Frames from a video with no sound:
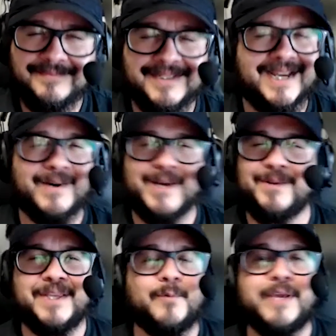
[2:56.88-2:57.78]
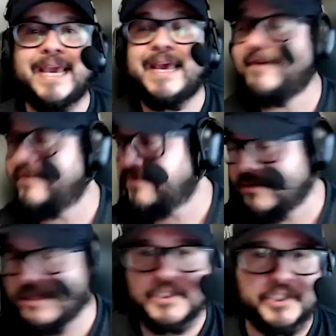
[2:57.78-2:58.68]
Now, I don't think we
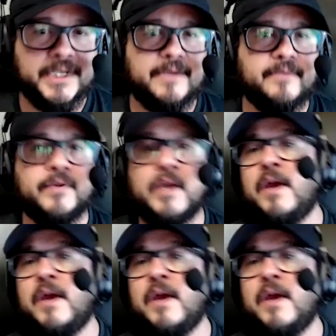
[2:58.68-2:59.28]
ever achieve